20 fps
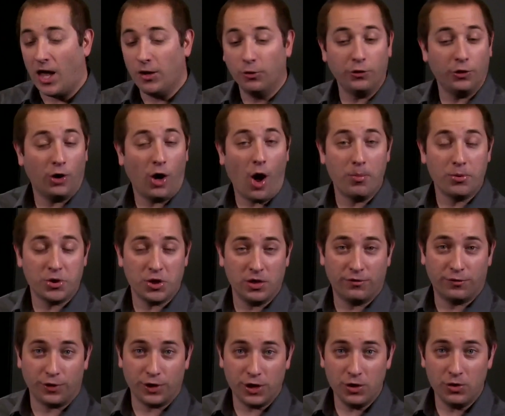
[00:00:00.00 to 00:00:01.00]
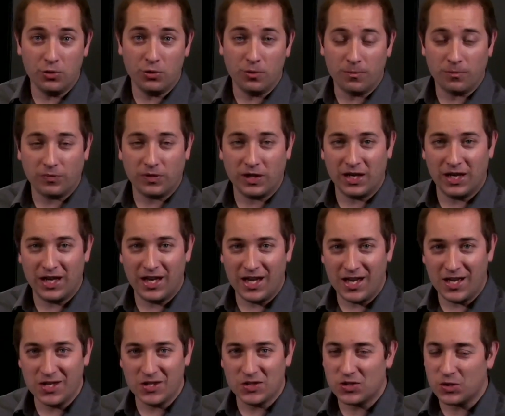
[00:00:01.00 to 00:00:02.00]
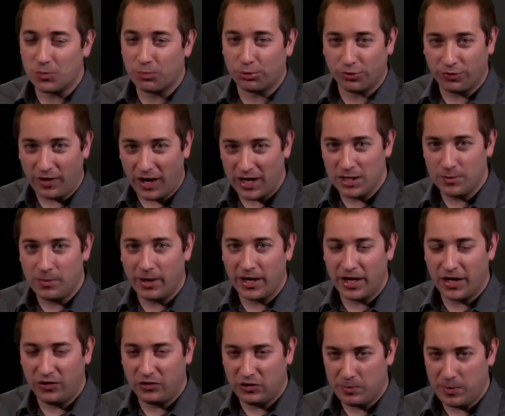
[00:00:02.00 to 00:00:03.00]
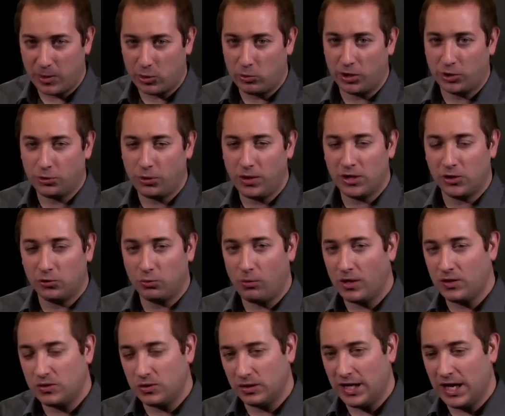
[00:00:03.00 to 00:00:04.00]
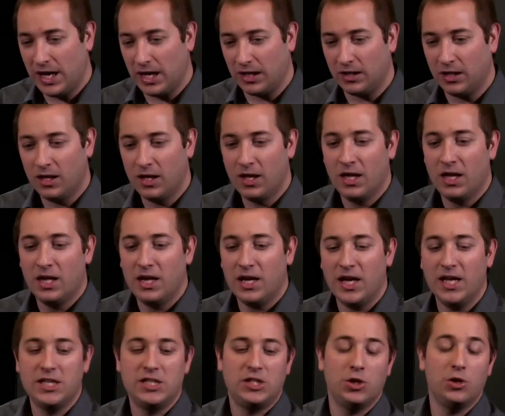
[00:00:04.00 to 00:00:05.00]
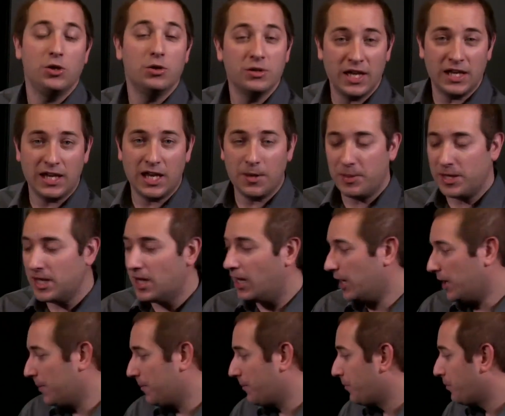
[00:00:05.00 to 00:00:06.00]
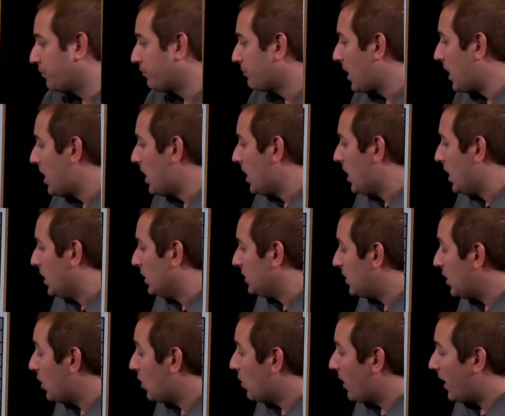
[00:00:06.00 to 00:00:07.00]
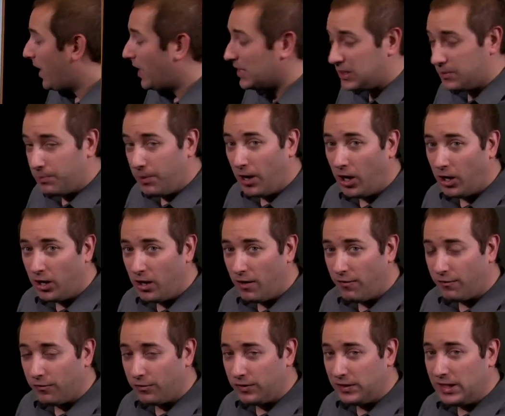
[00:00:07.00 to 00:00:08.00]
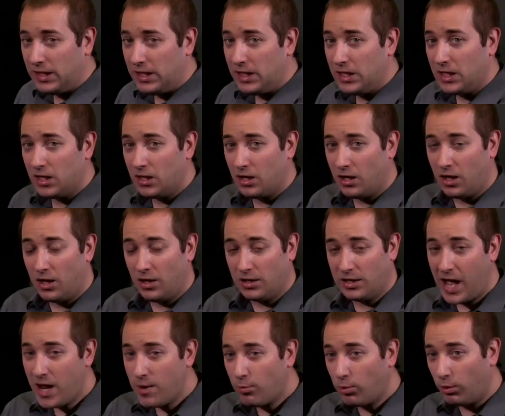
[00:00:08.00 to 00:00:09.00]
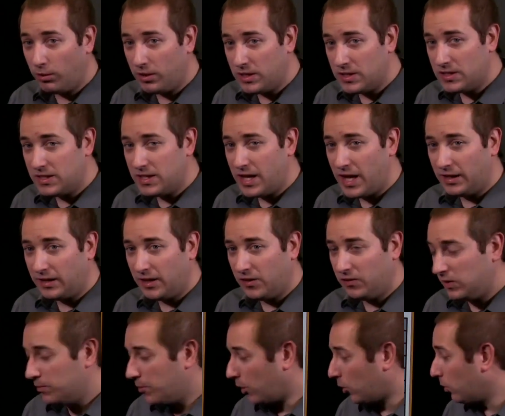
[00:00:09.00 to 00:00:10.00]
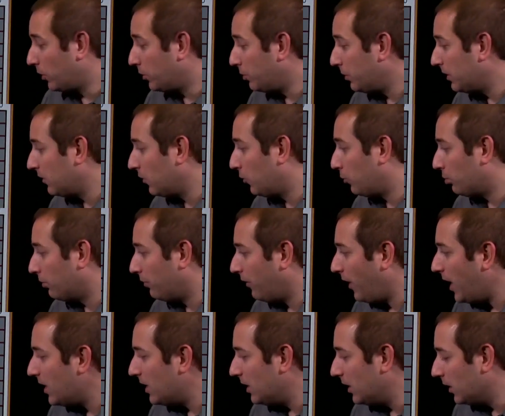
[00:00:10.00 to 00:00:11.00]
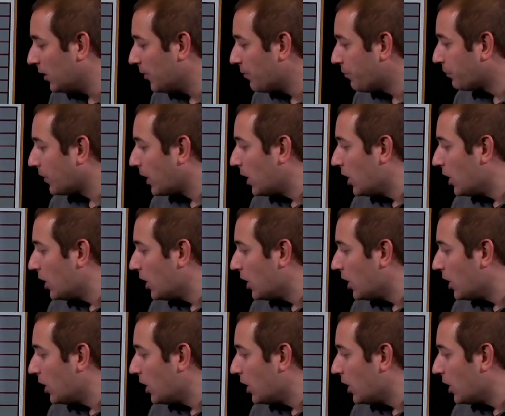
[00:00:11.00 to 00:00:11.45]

Another option for you is provided by STMicroelectronics. Once again, it's to use an API. So as part of the libraries that STMicroelectronics is providing,